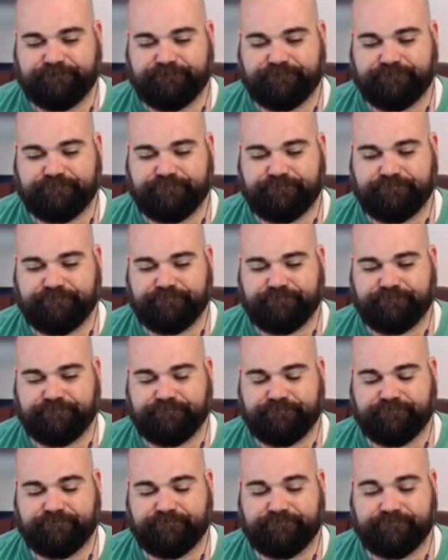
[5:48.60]

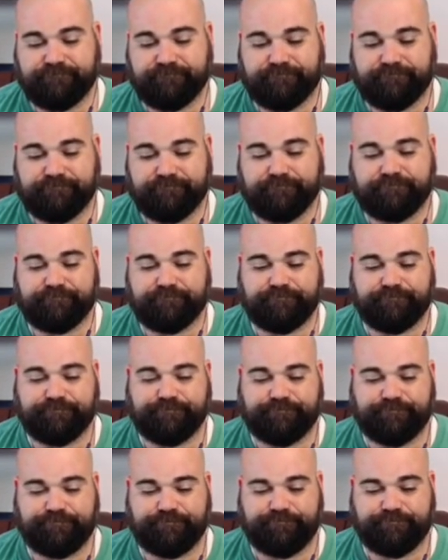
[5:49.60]

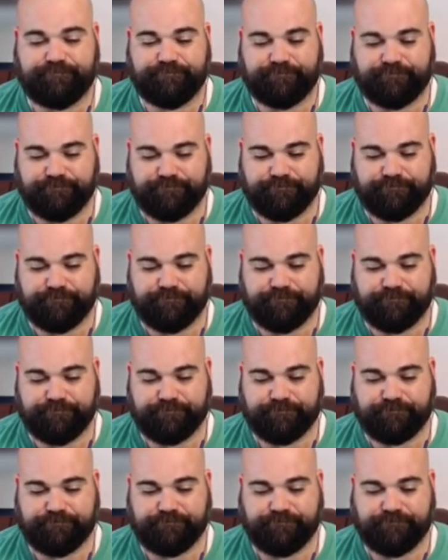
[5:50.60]

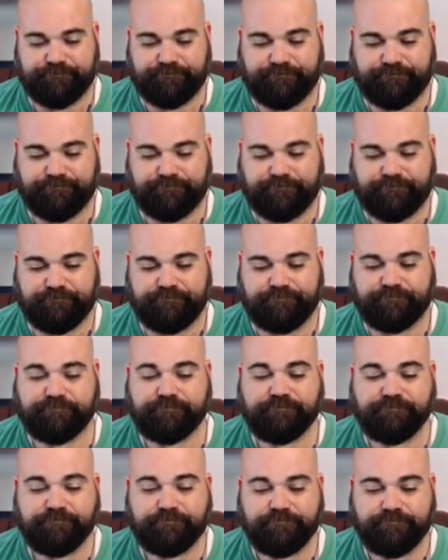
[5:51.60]

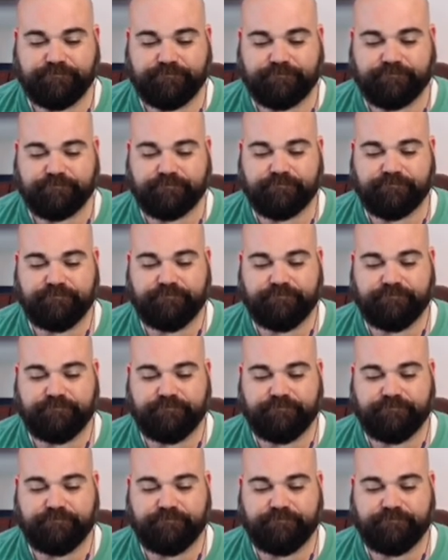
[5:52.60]
[no speech]